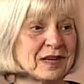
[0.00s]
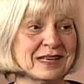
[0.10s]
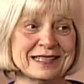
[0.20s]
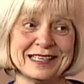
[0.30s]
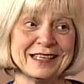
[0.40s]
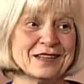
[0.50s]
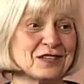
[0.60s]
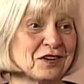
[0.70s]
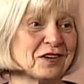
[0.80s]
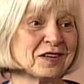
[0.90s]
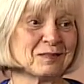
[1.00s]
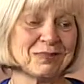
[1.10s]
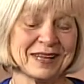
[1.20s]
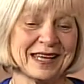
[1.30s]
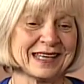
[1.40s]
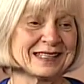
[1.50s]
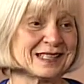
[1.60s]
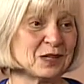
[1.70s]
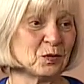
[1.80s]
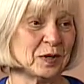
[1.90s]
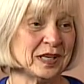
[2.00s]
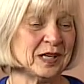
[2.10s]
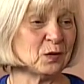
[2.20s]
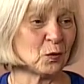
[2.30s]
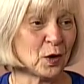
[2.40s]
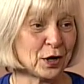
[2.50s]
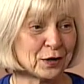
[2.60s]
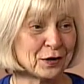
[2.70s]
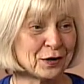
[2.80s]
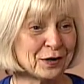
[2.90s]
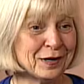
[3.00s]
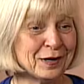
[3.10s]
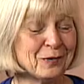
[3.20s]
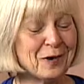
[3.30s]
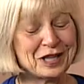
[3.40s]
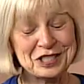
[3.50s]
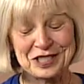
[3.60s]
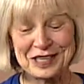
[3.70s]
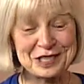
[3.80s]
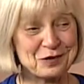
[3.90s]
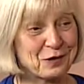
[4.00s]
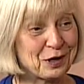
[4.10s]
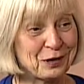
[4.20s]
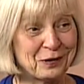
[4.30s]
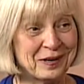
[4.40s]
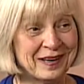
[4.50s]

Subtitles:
and dig in the dirt and plant and weed and water, watch things grow,